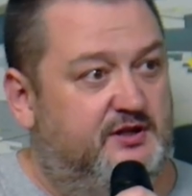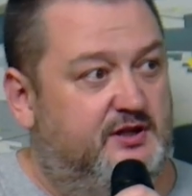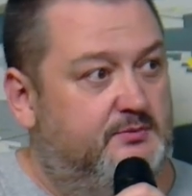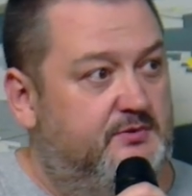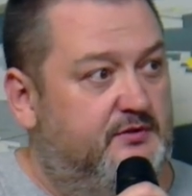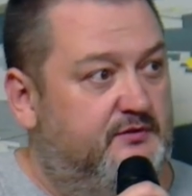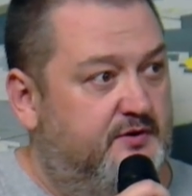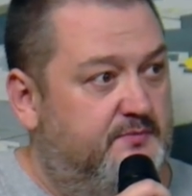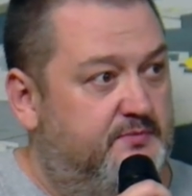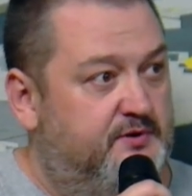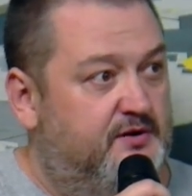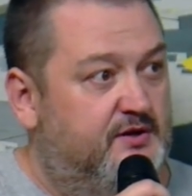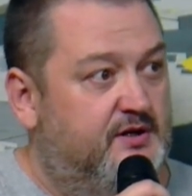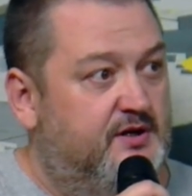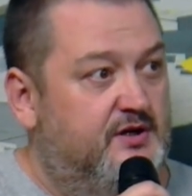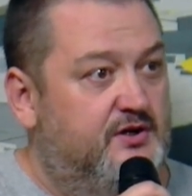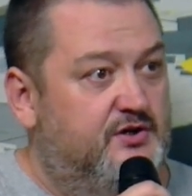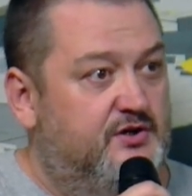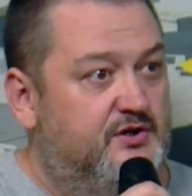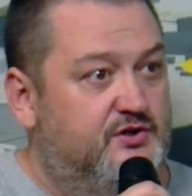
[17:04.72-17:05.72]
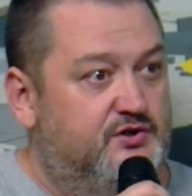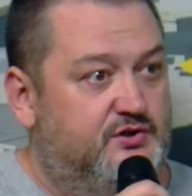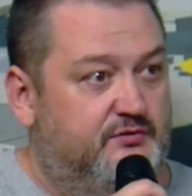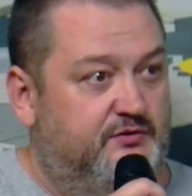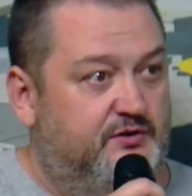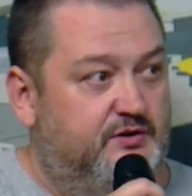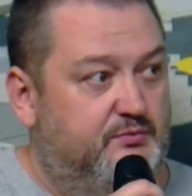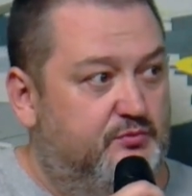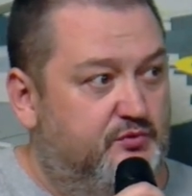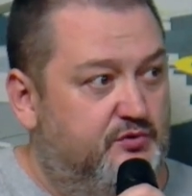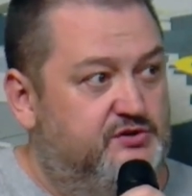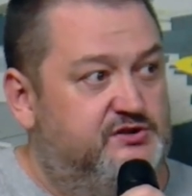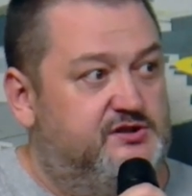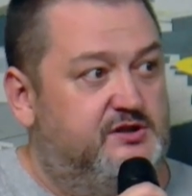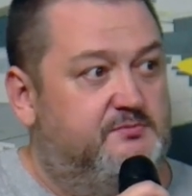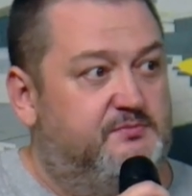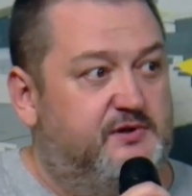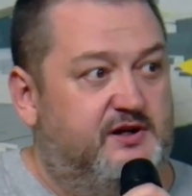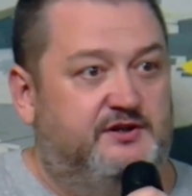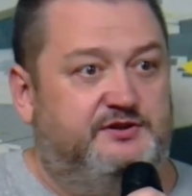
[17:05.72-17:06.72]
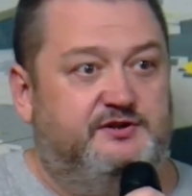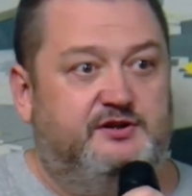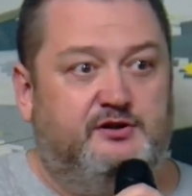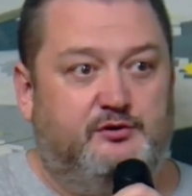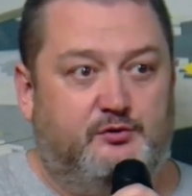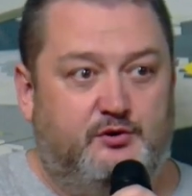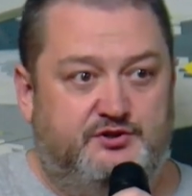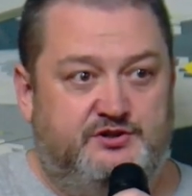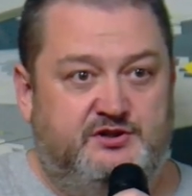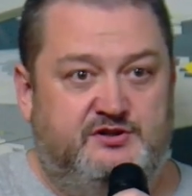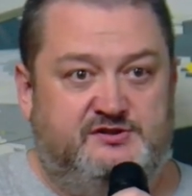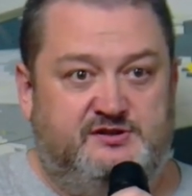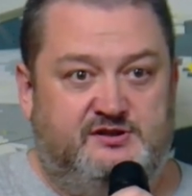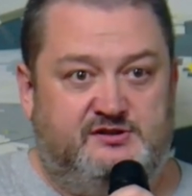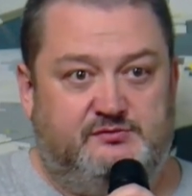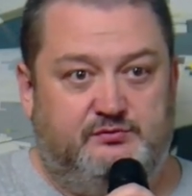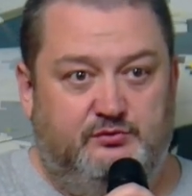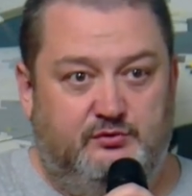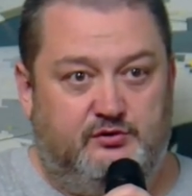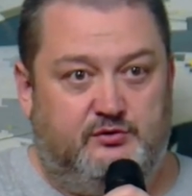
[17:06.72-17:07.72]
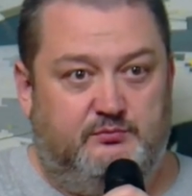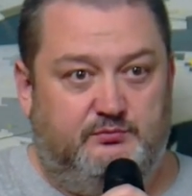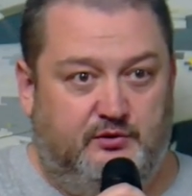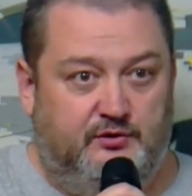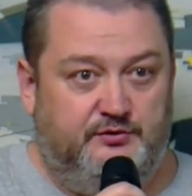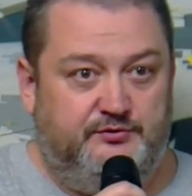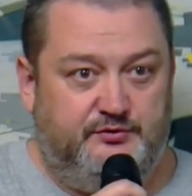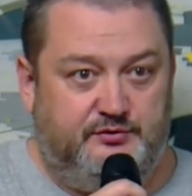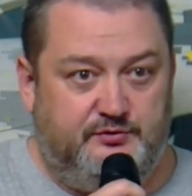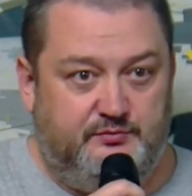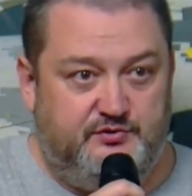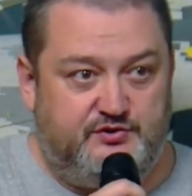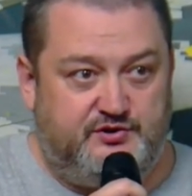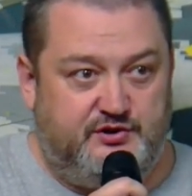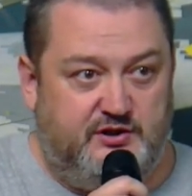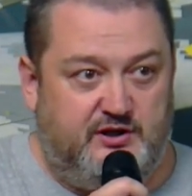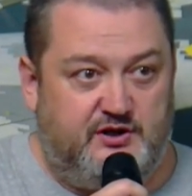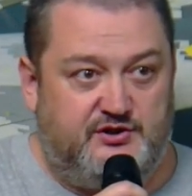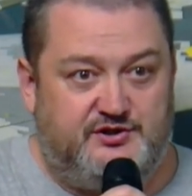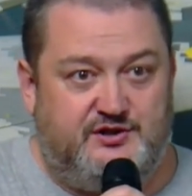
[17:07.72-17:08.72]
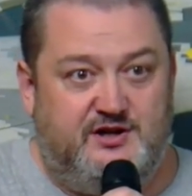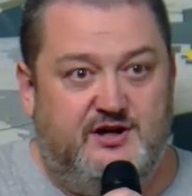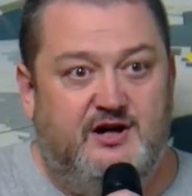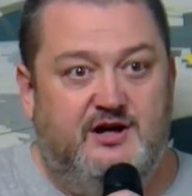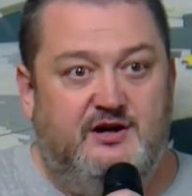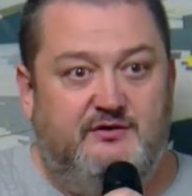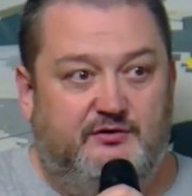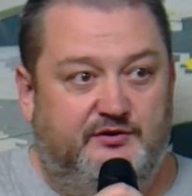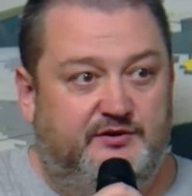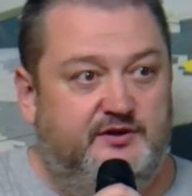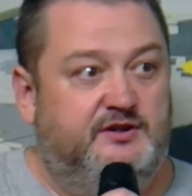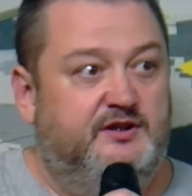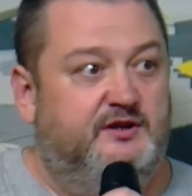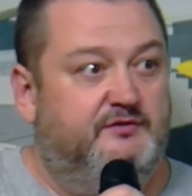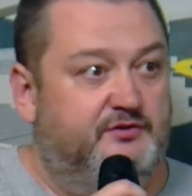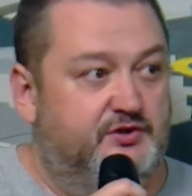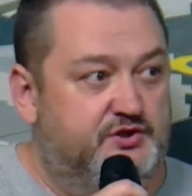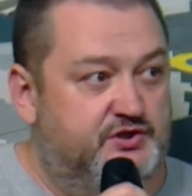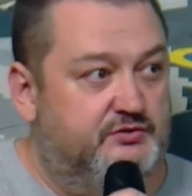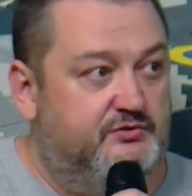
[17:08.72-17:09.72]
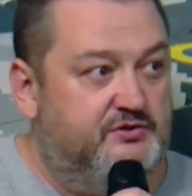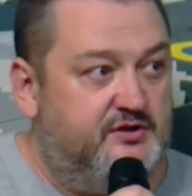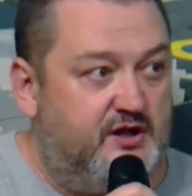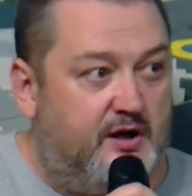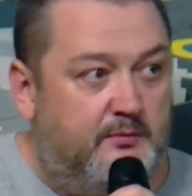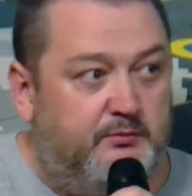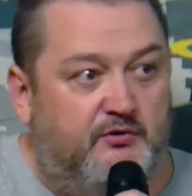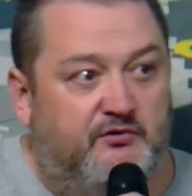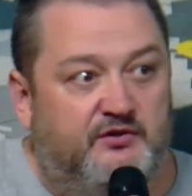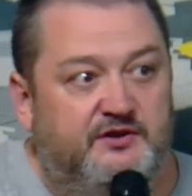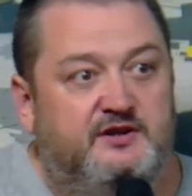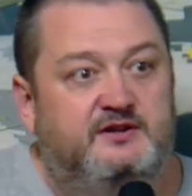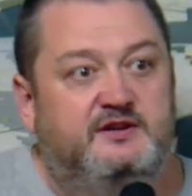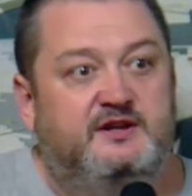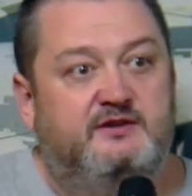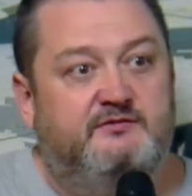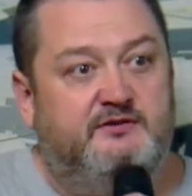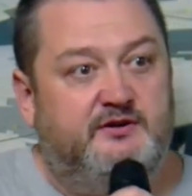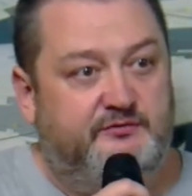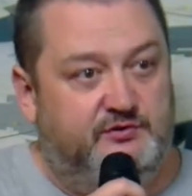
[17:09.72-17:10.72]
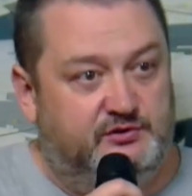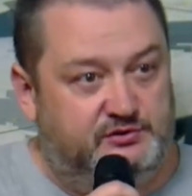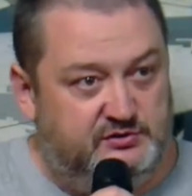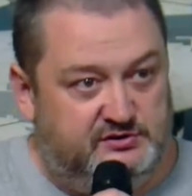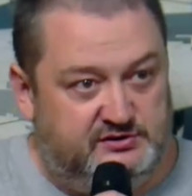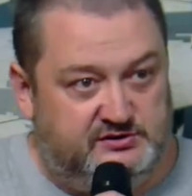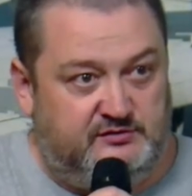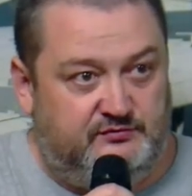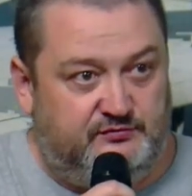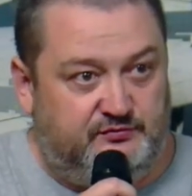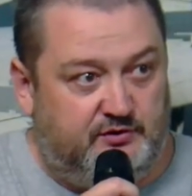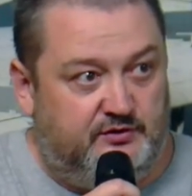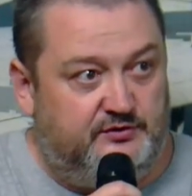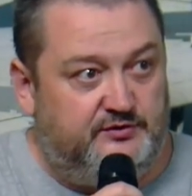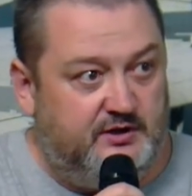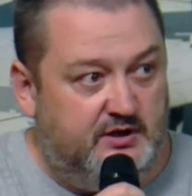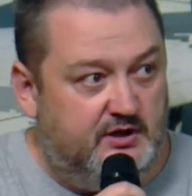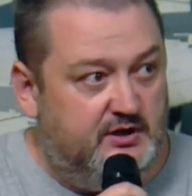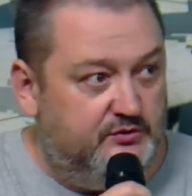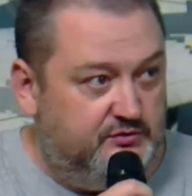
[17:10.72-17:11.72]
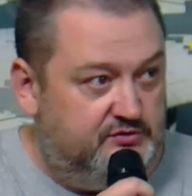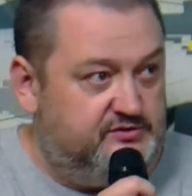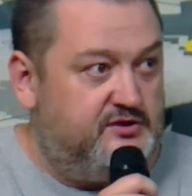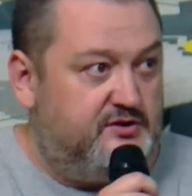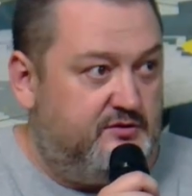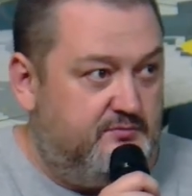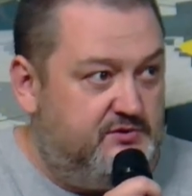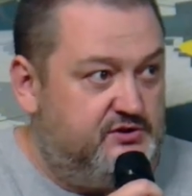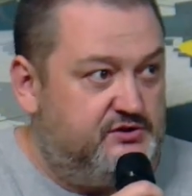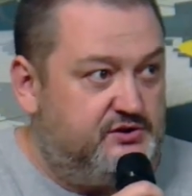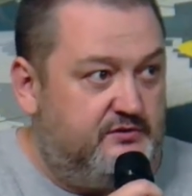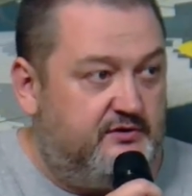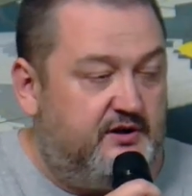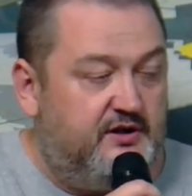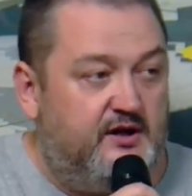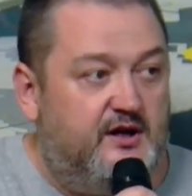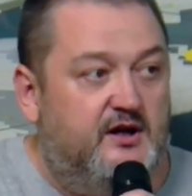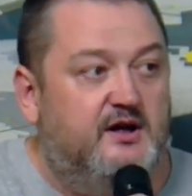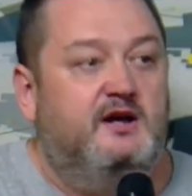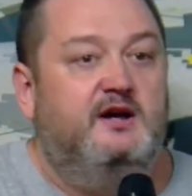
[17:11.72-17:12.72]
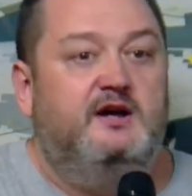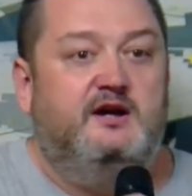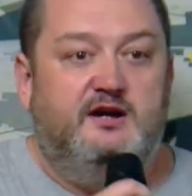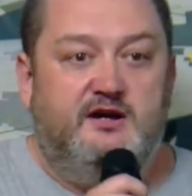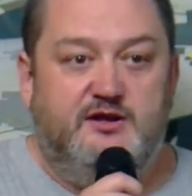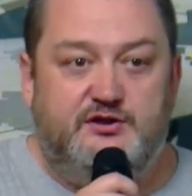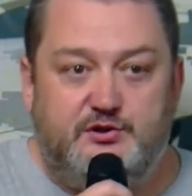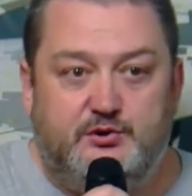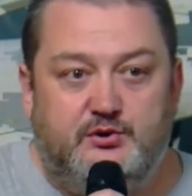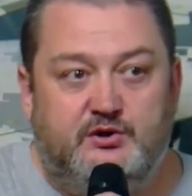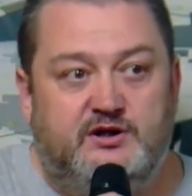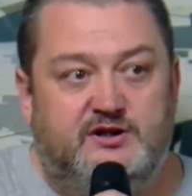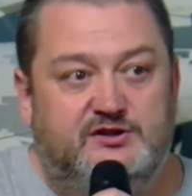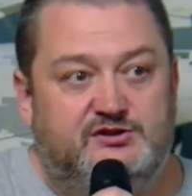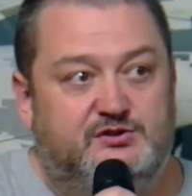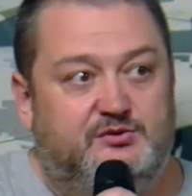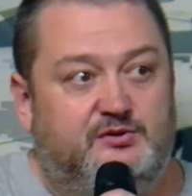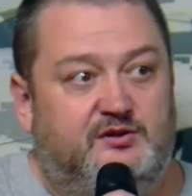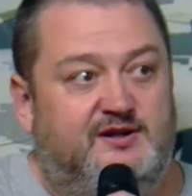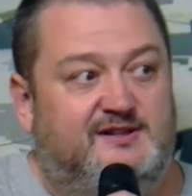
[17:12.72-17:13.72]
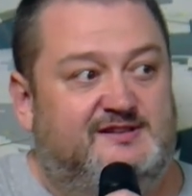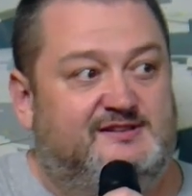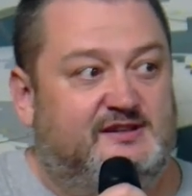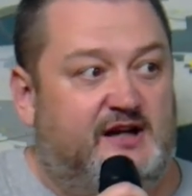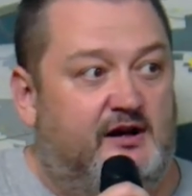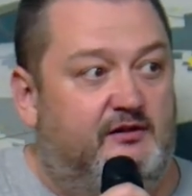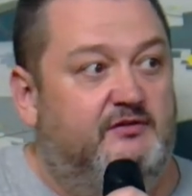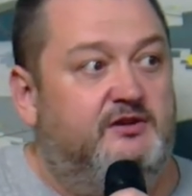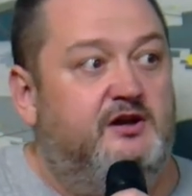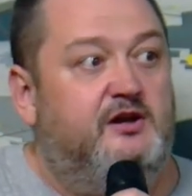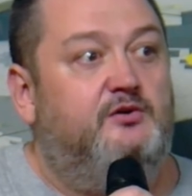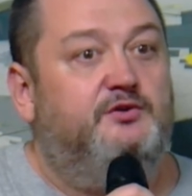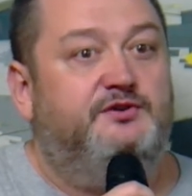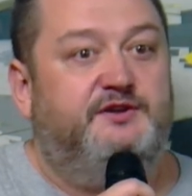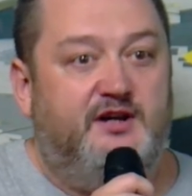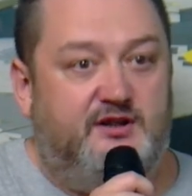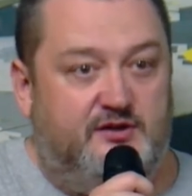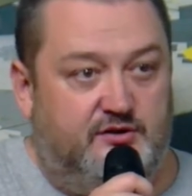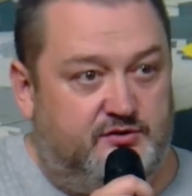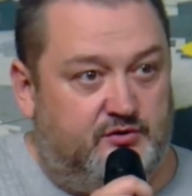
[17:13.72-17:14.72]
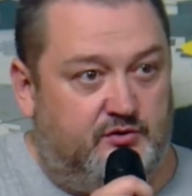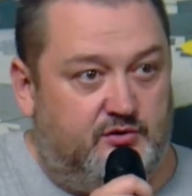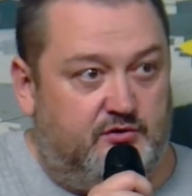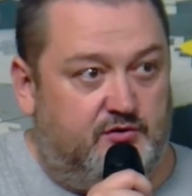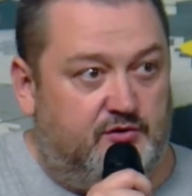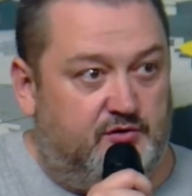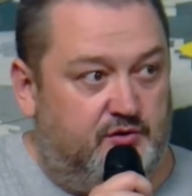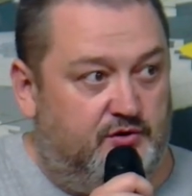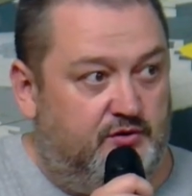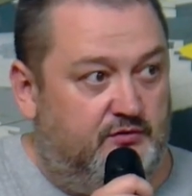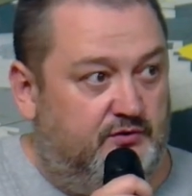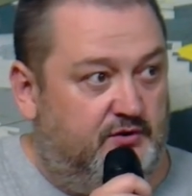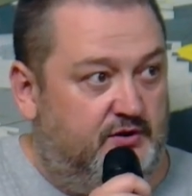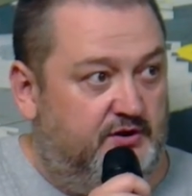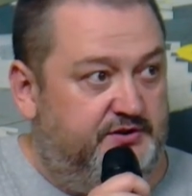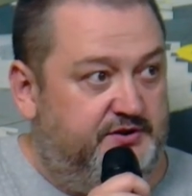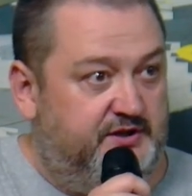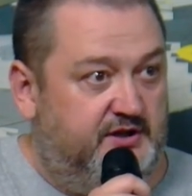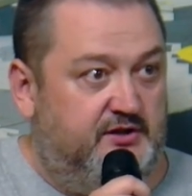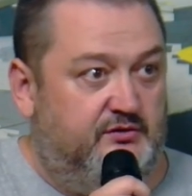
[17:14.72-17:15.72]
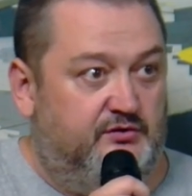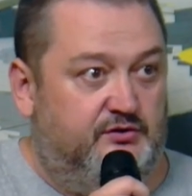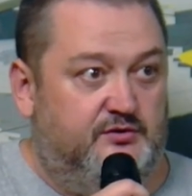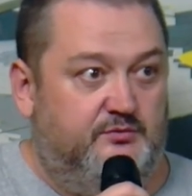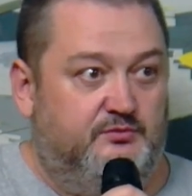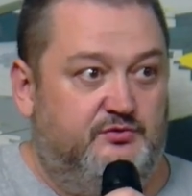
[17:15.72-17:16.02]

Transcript: People who are volunteers, so they face the choice that they need to earn money and they need to get remuneration for what they do, otherwise, they won't survive.